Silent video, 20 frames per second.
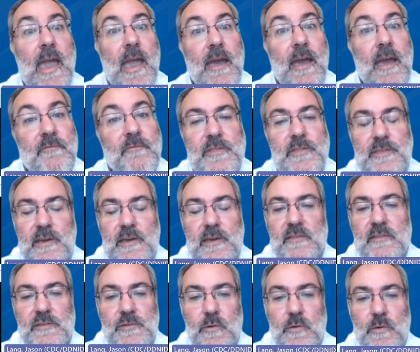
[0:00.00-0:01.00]
Everything
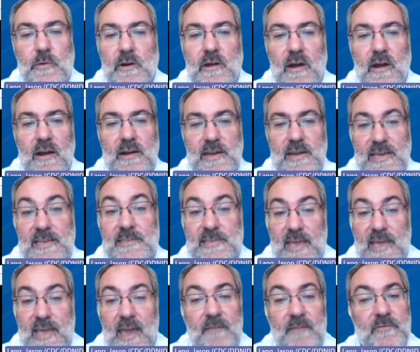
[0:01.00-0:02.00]
in the scorecard
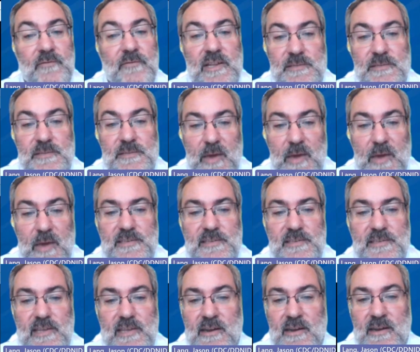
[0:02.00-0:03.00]
is
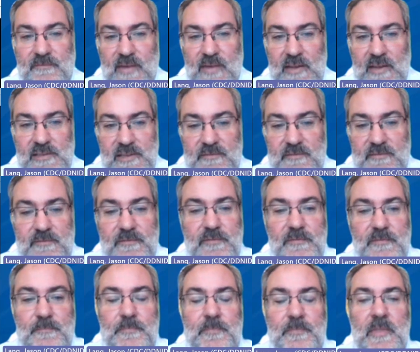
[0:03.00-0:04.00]
evidence-based and effective.